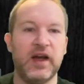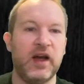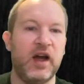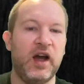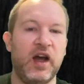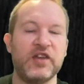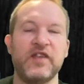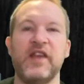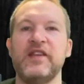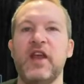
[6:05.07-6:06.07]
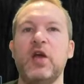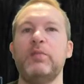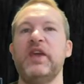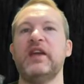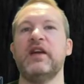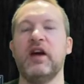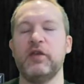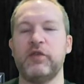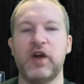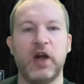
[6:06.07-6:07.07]
So there's no big kind
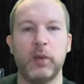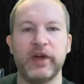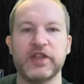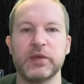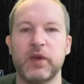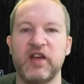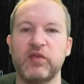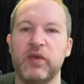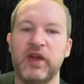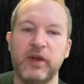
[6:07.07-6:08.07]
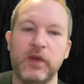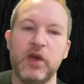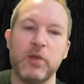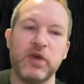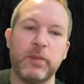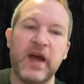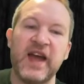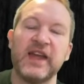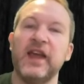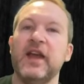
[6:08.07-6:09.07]
of fireworks or whatever when you open a
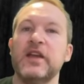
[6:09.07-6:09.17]
pack.